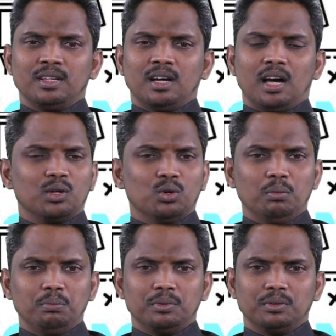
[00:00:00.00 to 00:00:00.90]
I
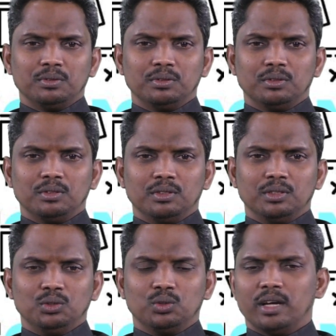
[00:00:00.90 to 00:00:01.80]
hope
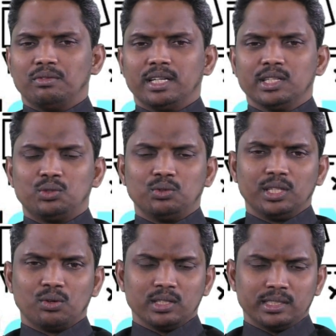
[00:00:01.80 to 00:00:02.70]
you have understood the
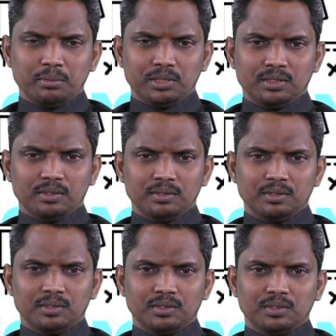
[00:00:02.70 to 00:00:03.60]
concepts.
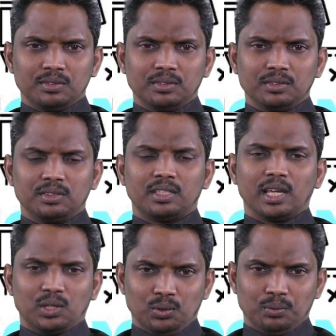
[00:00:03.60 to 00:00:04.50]

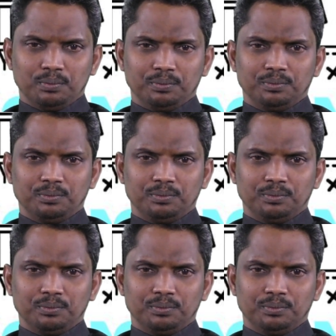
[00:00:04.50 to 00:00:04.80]
Thank you.